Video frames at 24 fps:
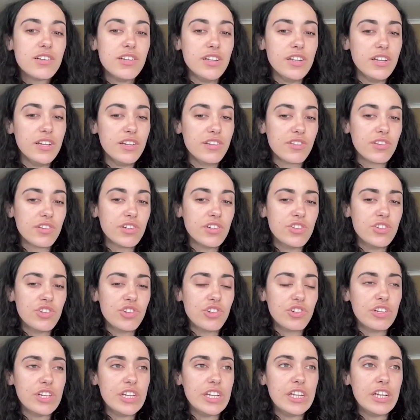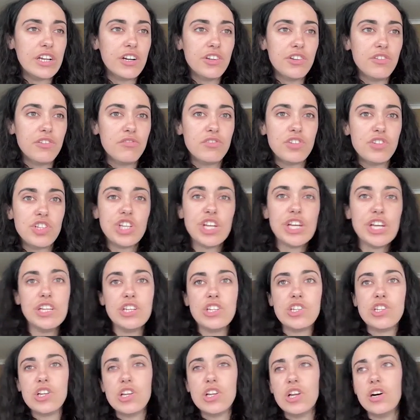and as a country kind of
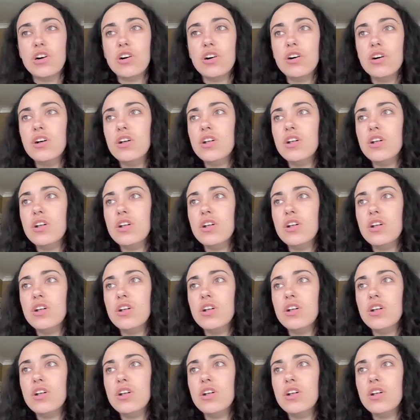changed a lot